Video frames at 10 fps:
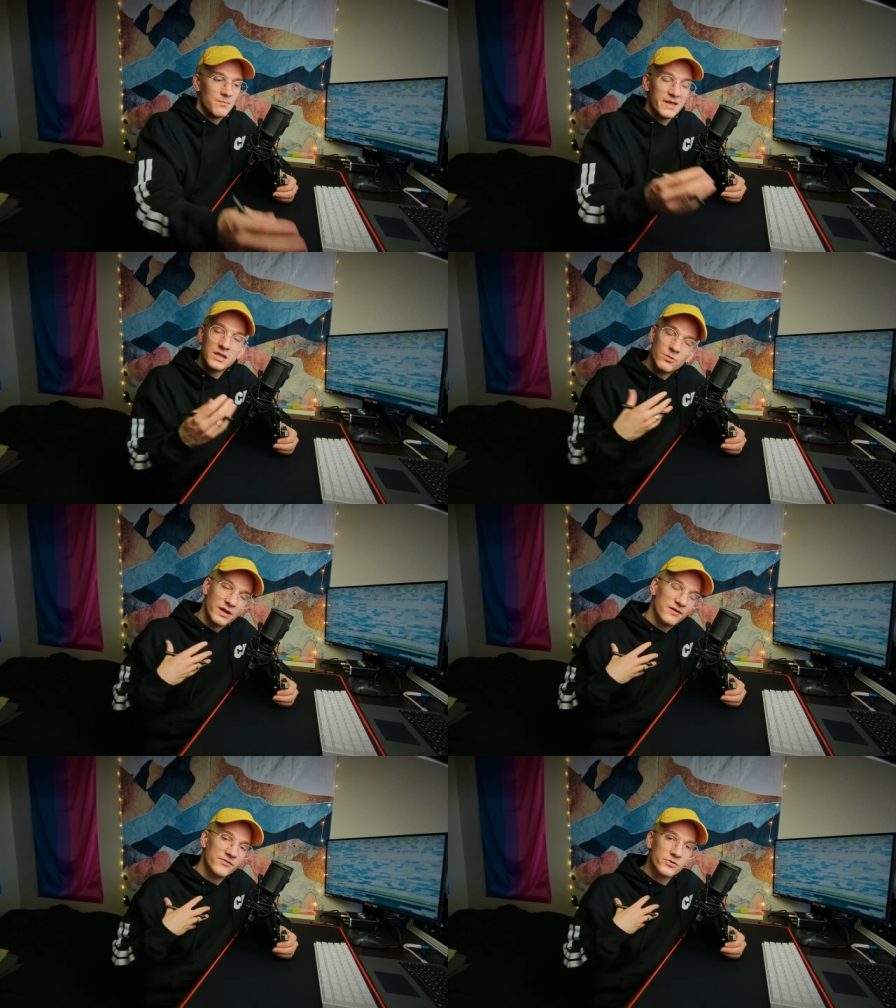Mainly what
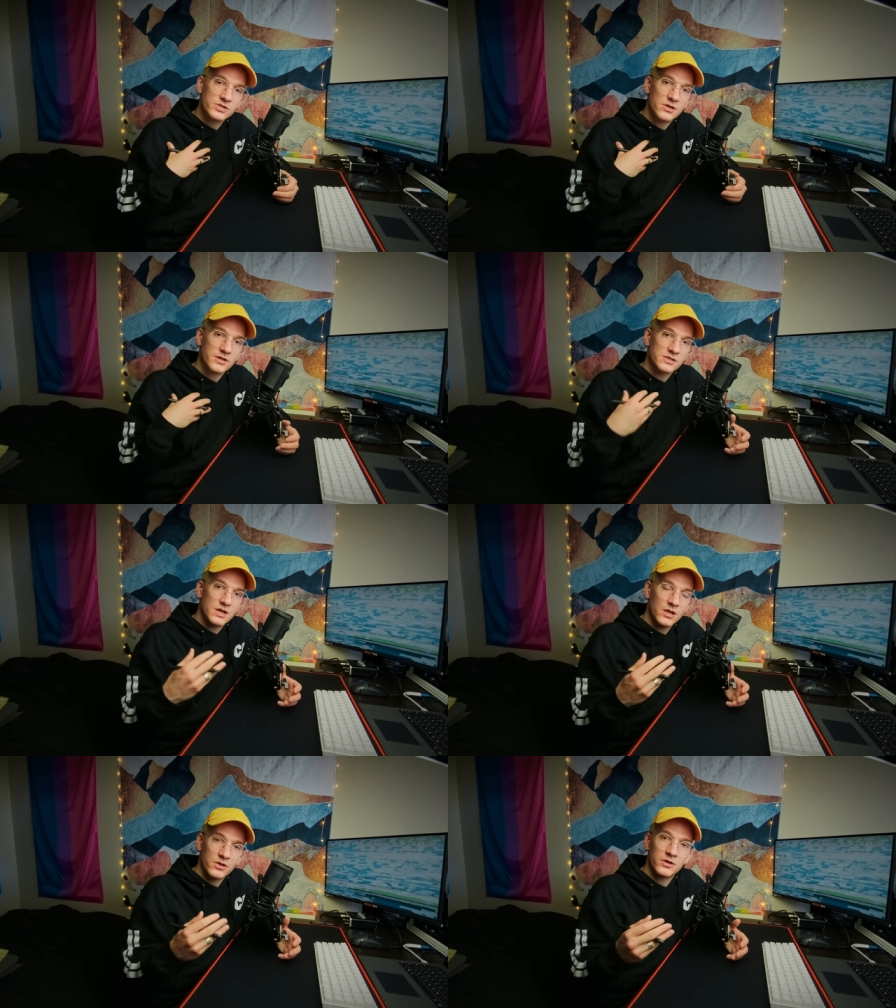I focus on is
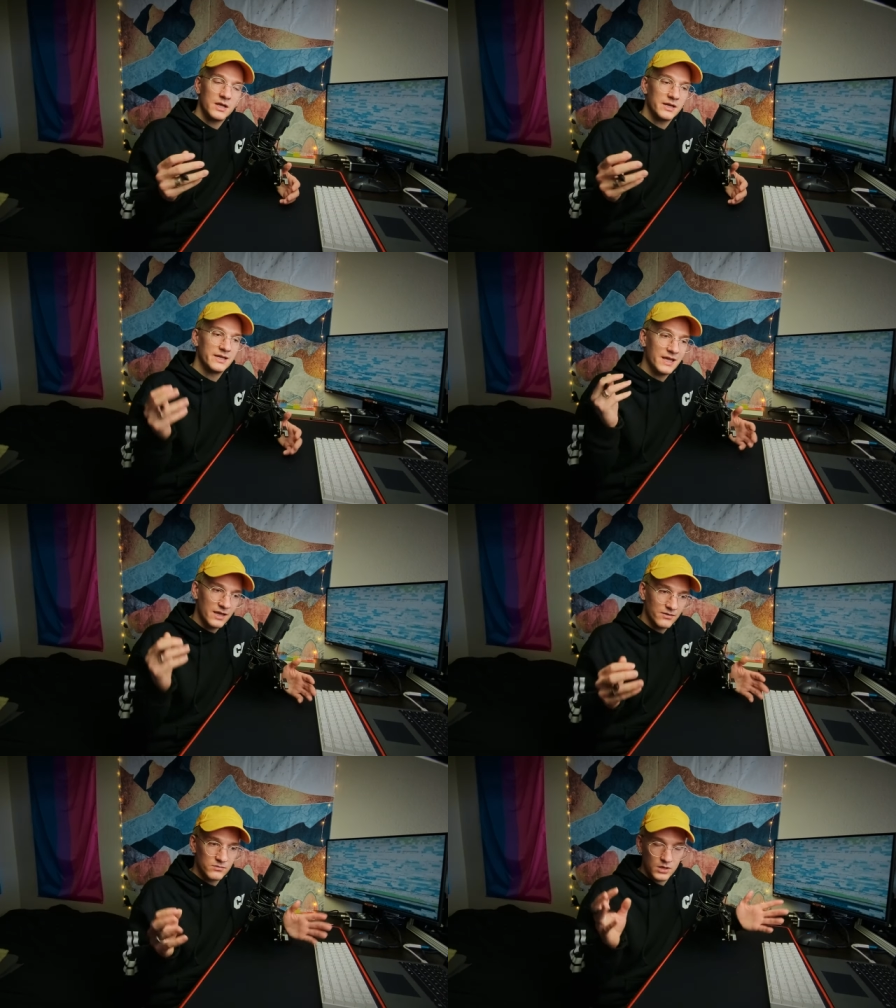color. And
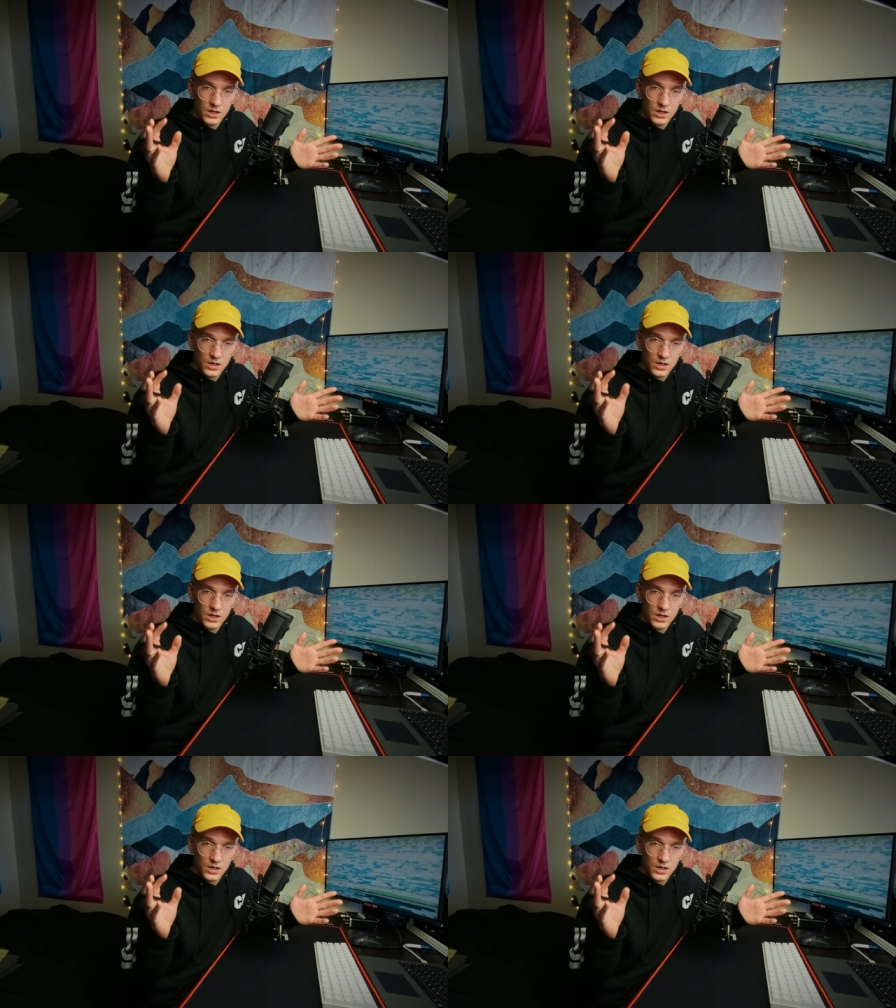again,